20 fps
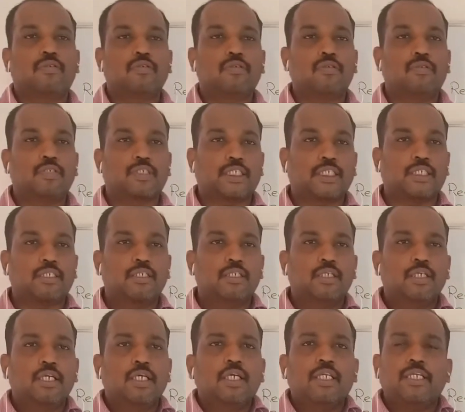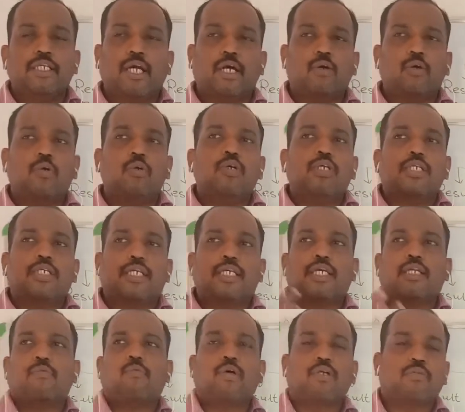Okay. Now here
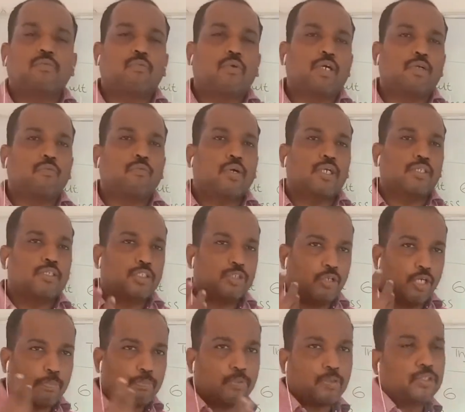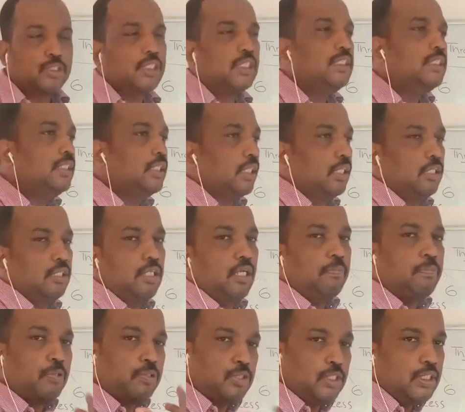what's your procedure? A
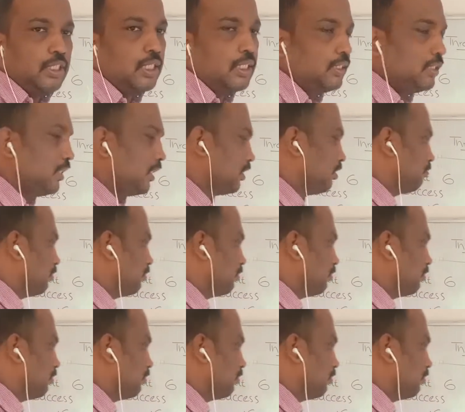procedure is nothing